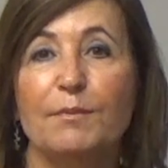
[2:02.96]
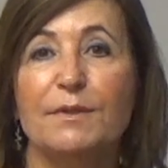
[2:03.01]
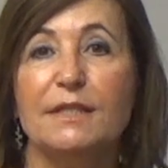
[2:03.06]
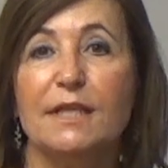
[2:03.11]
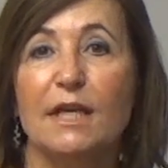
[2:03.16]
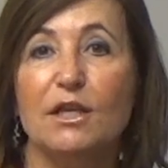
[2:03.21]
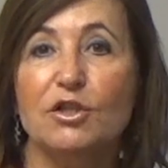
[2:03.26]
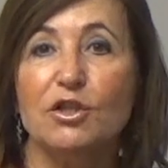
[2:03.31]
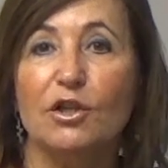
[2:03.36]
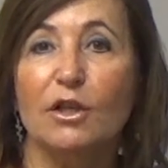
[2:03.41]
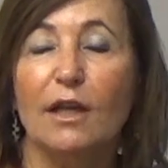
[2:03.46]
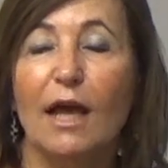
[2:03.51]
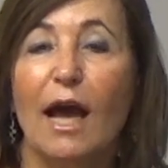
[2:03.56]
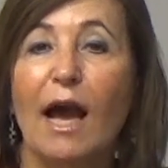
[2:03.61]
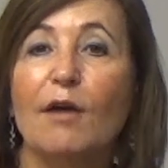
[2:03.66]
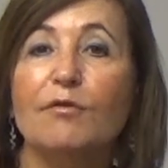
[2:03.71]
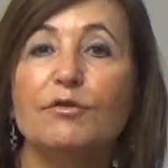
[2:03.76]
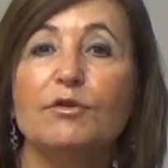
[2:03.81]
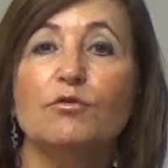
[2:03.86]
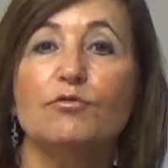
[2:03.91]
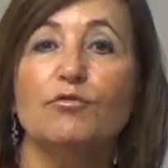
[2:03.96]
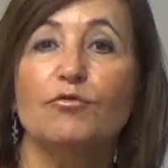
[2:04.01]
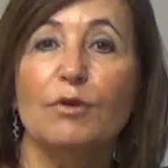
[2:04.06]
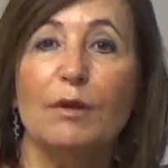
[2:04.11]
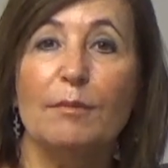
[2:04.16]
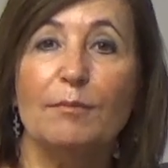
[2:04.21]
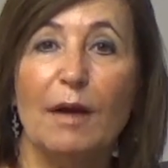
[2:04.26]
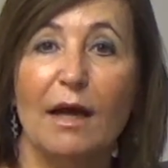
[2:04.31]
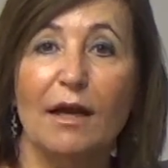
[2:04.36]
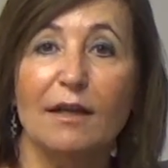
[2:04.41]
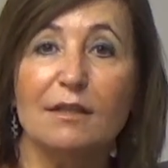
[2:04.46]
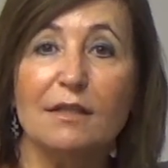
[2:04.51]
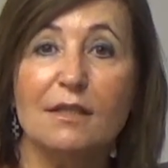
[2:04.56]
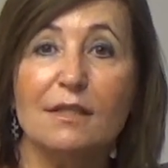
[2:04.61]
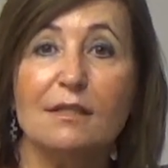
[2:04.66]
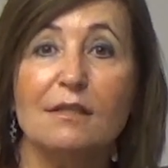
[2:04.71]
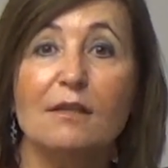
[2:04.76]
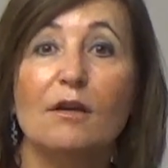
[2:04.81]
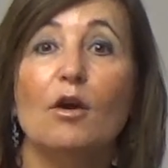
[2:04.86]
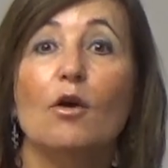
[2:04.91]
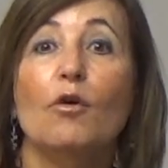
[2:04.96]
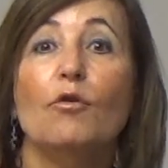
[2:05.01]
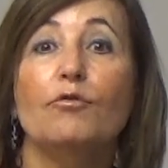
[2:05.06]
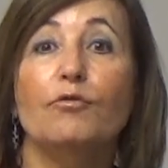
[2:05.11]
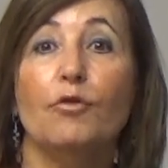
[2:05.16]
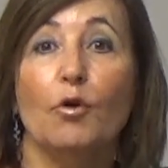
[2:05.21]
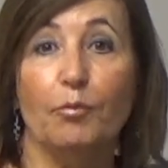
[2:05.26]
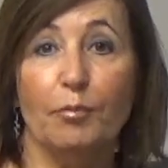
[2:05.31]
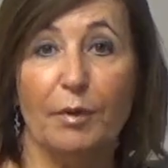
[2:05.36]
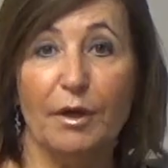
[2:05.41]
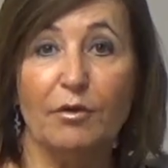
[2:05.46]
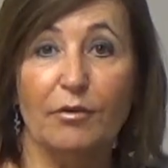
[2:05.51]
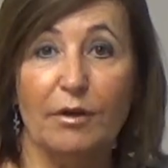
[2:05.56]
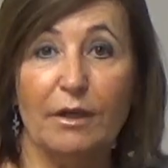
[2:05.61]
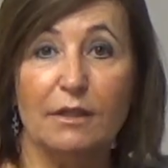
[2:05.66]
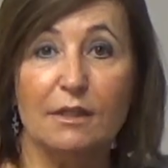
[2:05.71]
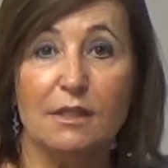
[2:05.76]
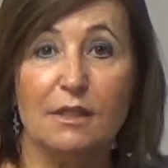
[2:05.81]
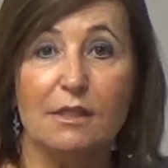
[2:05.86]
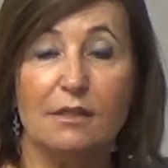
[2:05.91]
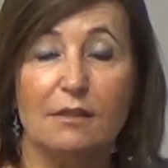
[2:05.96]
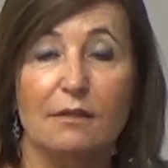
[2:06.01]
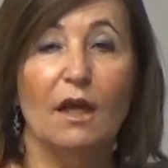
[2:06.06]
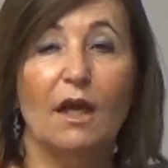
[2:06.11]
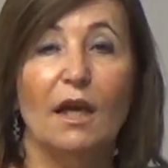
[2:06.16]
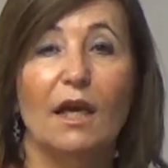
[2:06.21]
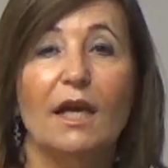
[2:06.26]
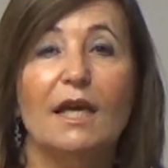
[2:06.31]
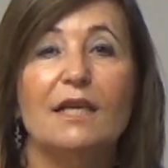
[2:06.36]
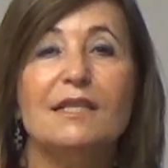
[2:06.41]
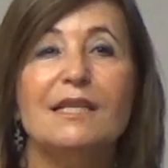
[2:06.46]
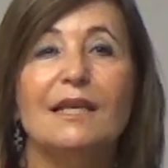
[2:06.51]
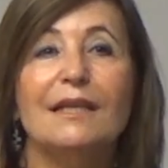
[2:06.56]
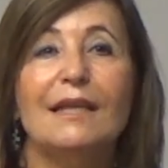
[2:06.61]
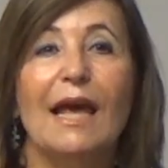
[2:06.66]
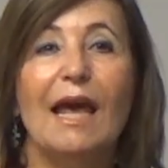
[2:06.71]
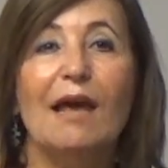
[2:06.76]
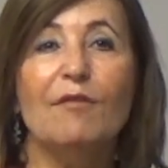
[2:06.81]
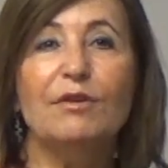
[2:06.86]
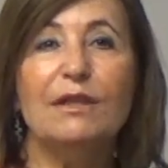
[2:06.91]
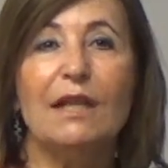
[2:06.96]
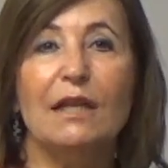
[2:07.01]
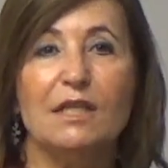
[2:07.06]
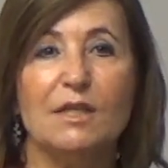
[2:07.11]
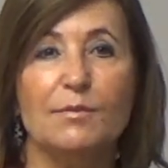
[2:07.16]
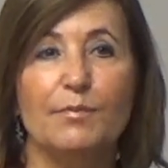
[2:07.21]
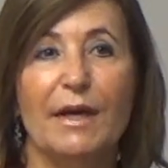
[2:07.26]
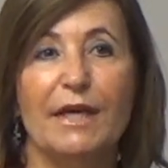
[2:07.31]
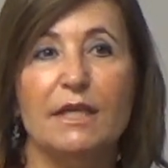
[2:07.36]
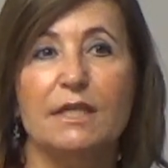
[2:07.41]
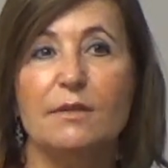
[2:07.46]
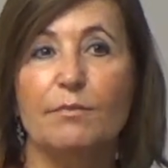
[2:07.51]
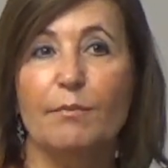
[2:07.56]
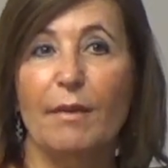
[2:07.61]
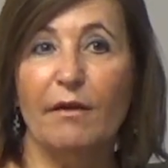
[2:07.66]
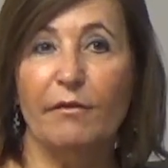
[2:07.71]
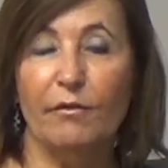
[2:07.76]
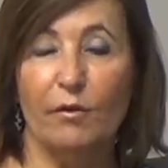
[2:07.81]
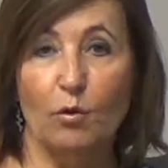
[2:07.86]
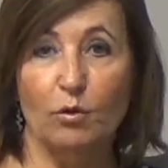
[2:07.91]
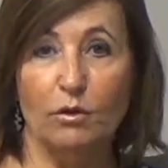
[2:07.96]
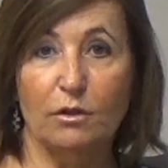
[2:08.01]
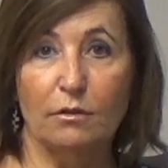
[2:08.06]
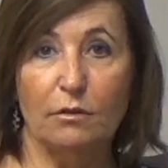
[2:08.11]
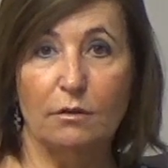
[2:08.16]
session after 3 months for parents. It's an evidence-based method.